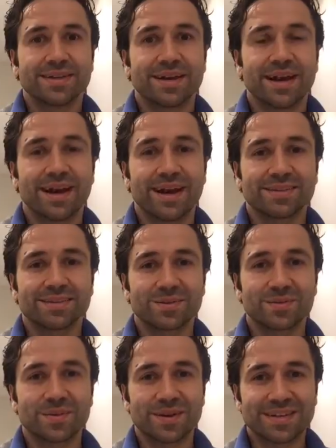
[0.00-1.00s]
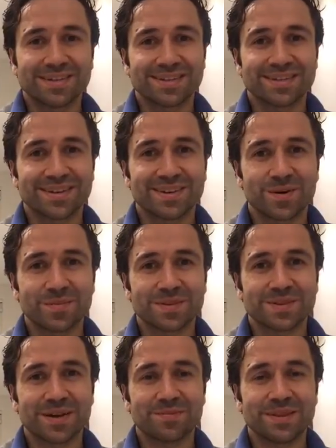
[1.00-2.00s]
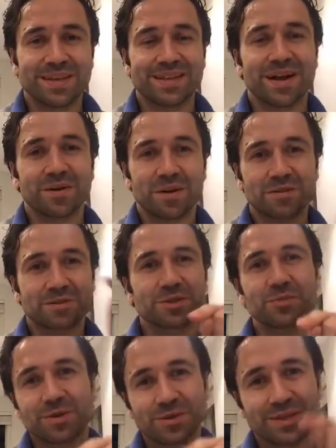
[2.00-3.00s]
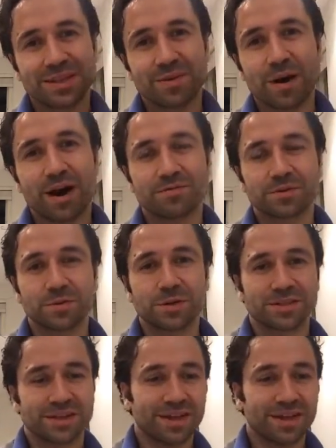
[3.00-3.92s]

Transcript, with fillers: uh, some interesting comments coming in. I'll, I'll respond to them afterwards.